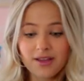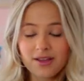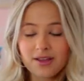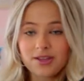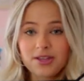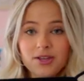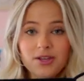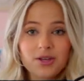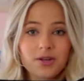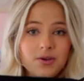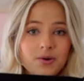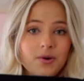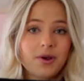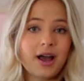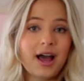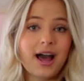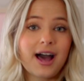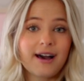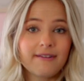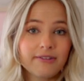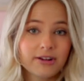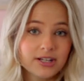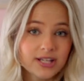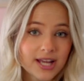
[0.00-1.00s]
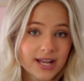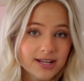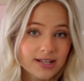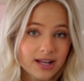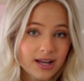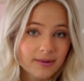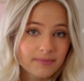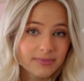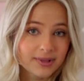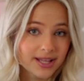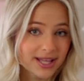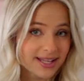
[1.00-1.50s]
you have your tank
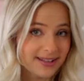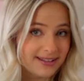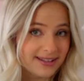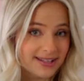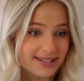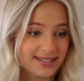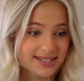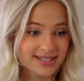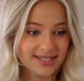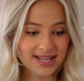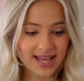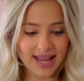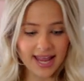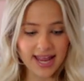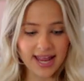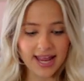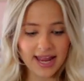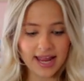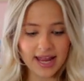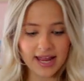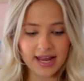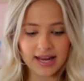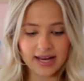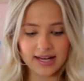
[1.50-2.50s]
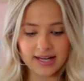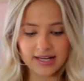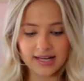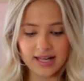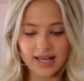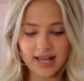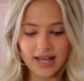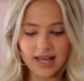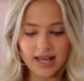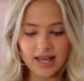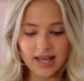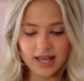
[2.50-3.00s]
top like this and
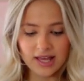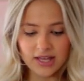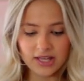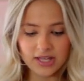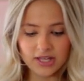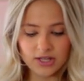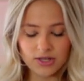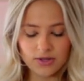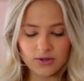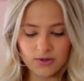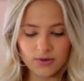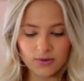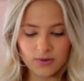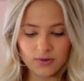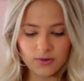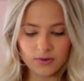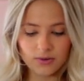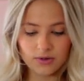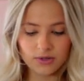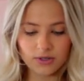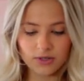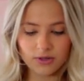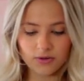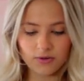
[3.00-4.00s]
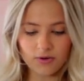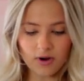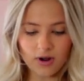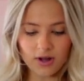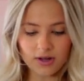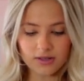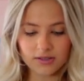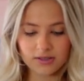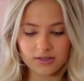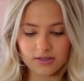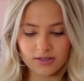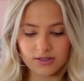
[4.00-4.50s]
you
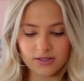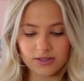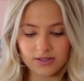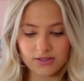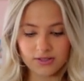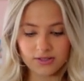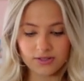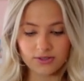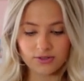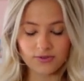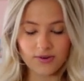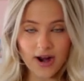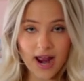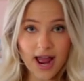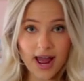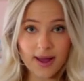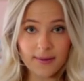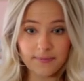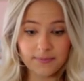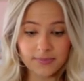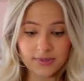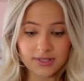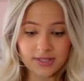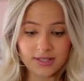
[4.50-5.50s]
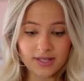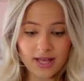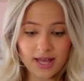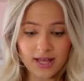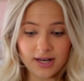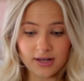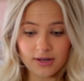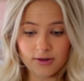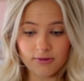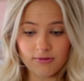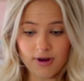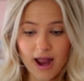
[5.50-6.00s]
cross the straps
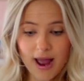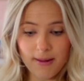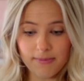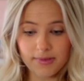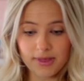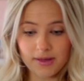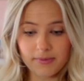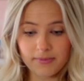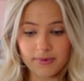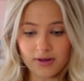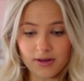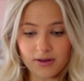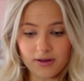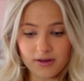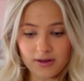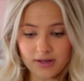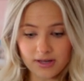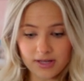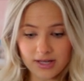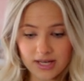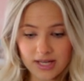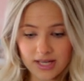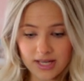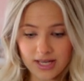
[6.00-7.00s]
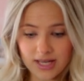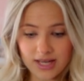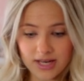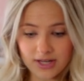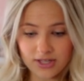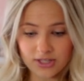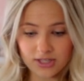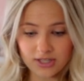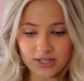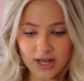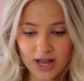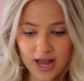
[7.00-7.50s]
and grab them on each
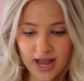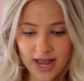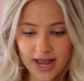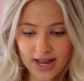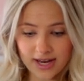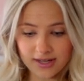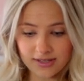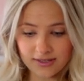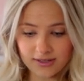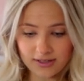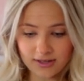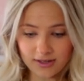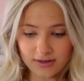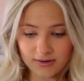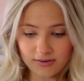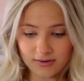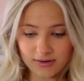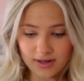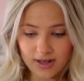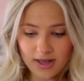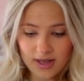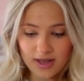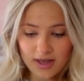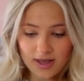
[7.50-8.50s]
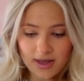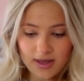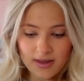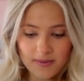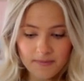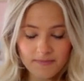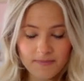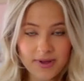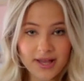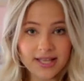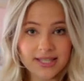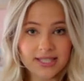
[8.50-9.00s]
side. So
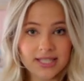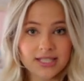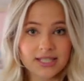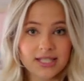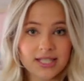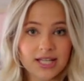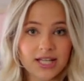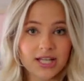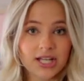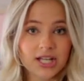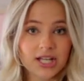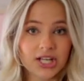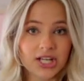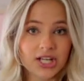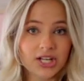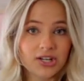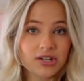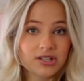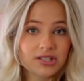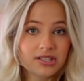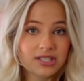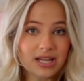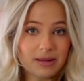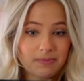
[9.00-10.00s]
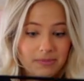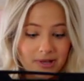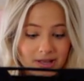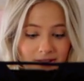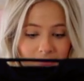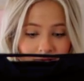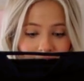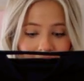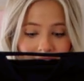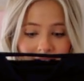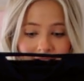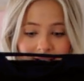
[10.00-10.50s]
basically you're stepping
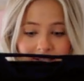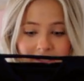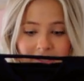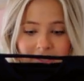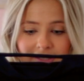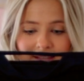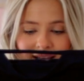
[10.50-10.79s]
through this.